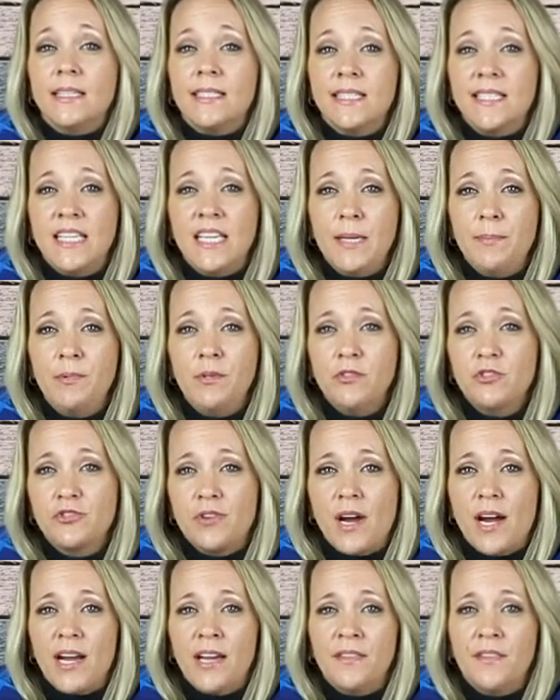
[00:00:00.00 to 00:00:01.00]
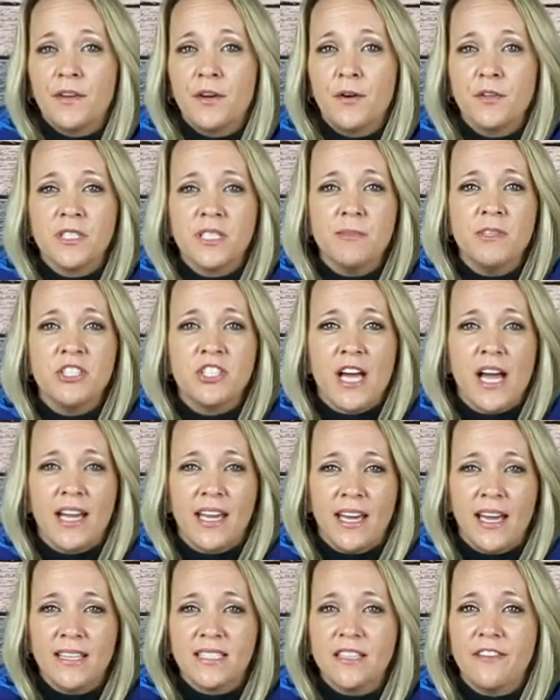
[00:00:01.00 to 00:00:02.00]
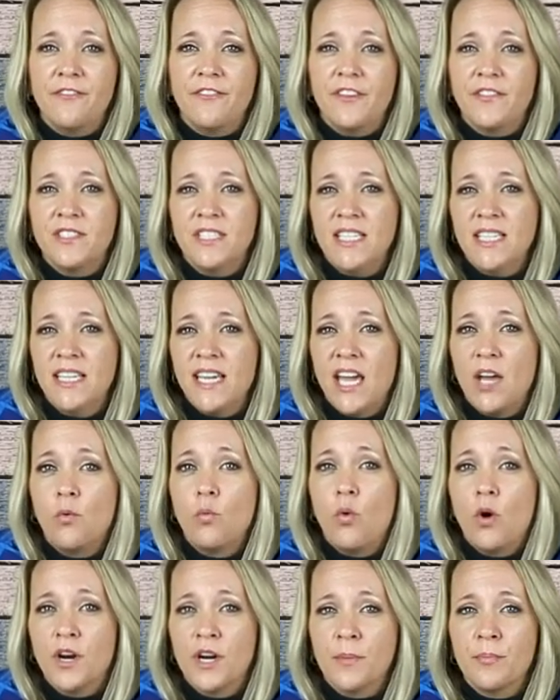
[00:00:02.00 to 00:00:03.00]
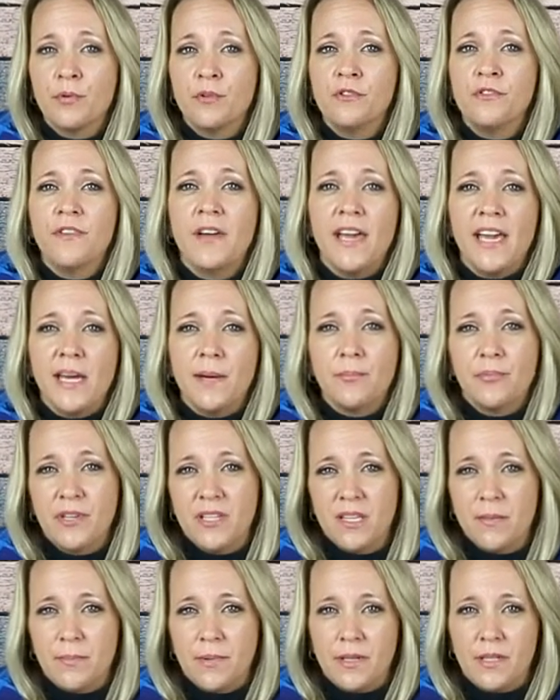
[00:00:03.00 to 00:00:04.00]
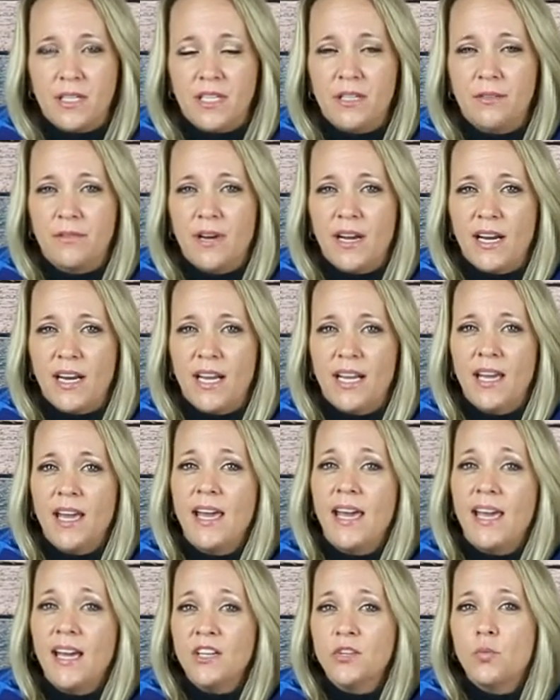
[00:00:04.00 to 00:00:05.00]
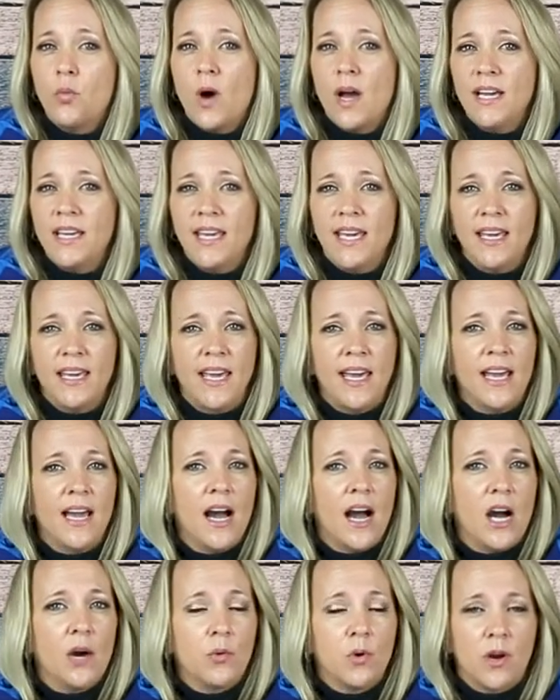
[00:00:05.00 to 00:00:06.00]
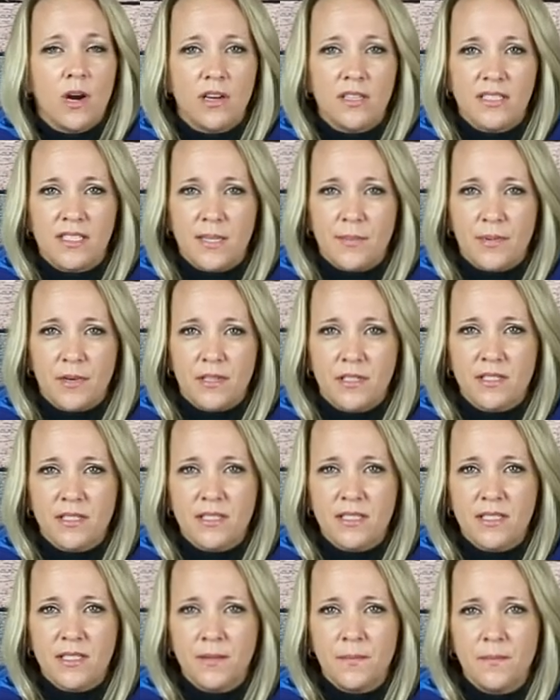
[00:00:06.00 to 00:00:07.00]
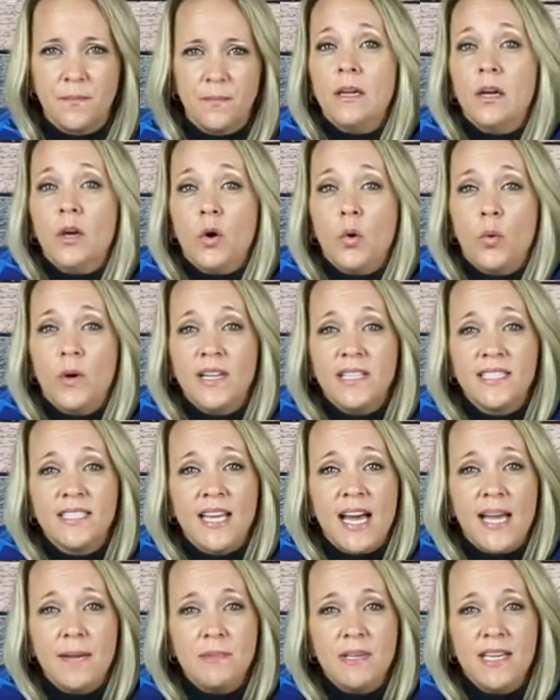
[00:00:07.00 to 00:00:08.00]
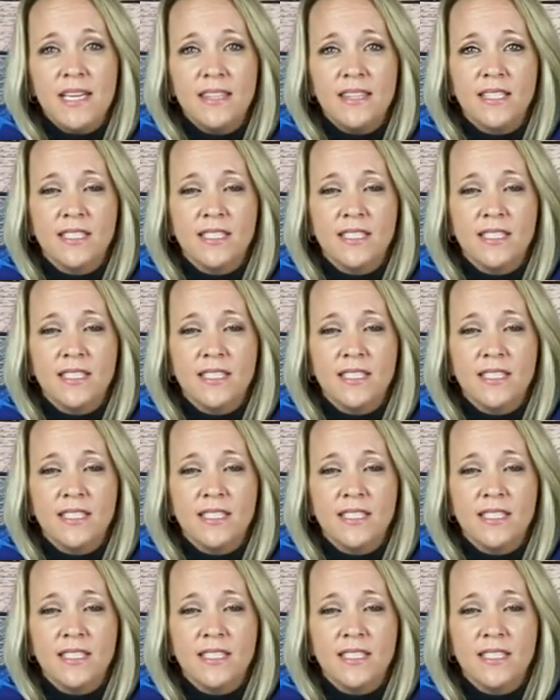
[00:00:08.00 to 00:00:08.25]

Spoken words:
To keep you dry, the Cosima jacket has a 15K waterproof and breathability rating and YKK AquaGuard zippers. When it's time to hit